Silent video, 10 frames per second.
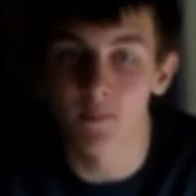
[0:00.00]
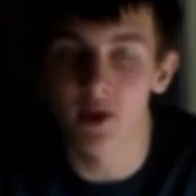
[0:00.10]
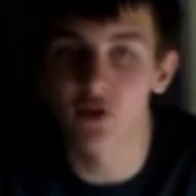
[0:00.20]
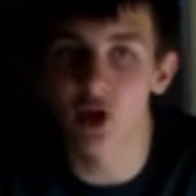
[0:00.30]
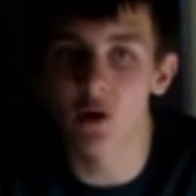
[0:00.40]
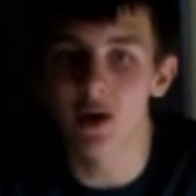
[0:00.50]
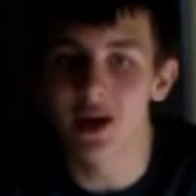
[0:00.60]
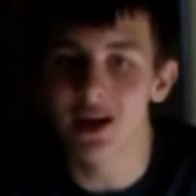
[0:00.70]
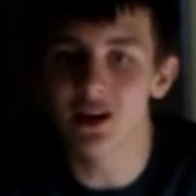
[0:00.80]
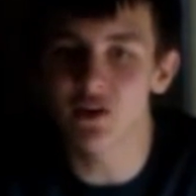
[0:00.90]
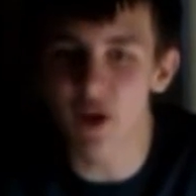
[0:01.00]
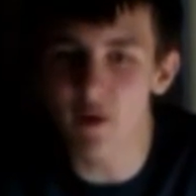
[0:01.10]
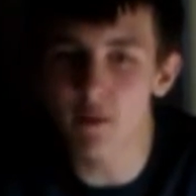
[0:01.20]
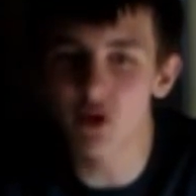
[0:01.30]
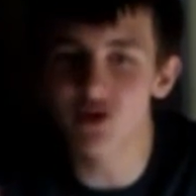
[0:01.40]
And so he's
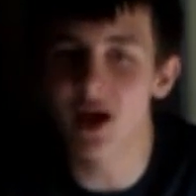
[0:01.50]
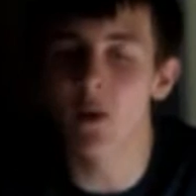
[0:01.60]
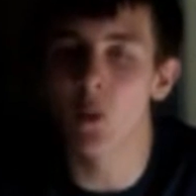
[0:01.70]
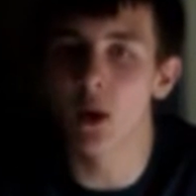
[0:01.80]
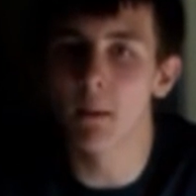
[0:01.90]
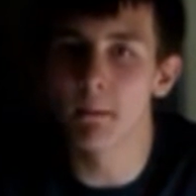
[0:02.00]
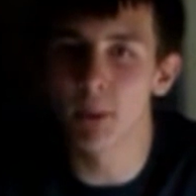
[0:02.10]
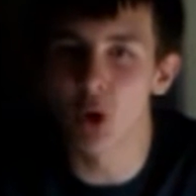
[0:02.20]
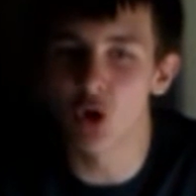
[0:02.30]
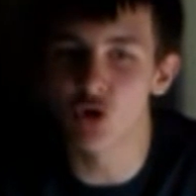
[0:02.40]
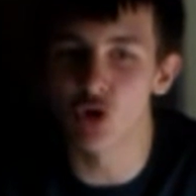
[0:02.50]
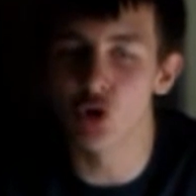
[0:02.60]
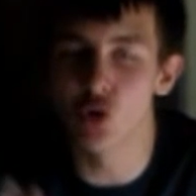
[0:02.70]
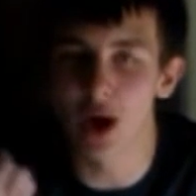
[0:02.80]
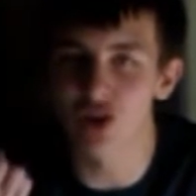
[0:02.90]
very much that one person
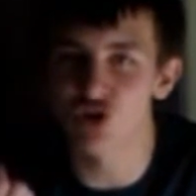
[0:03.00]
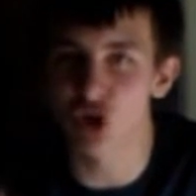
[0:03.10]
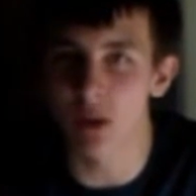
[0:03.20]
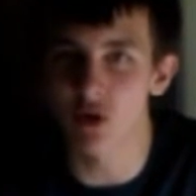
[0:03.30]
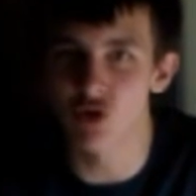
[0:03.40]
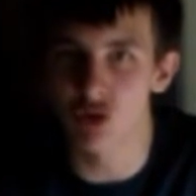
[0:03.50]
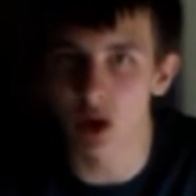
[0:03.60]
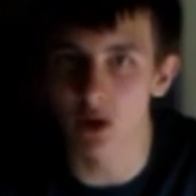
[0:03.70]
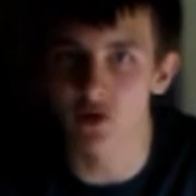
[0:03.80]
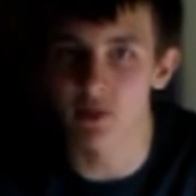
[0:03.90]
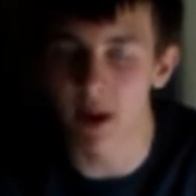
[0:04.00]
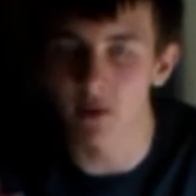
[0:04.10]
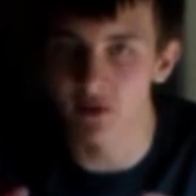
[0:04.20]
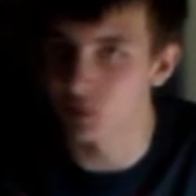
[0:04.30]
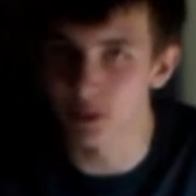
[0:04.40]
who has so much knowledge
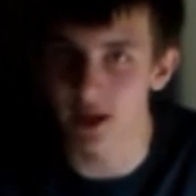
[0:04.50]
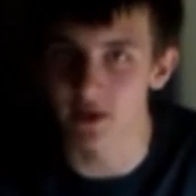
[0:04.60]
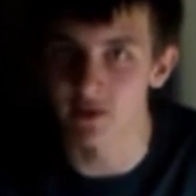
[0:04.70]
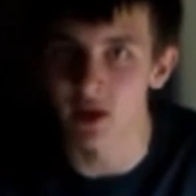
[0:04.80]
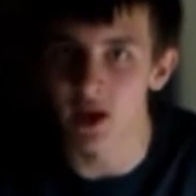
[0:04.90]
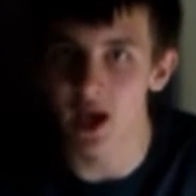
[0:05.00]
about this place.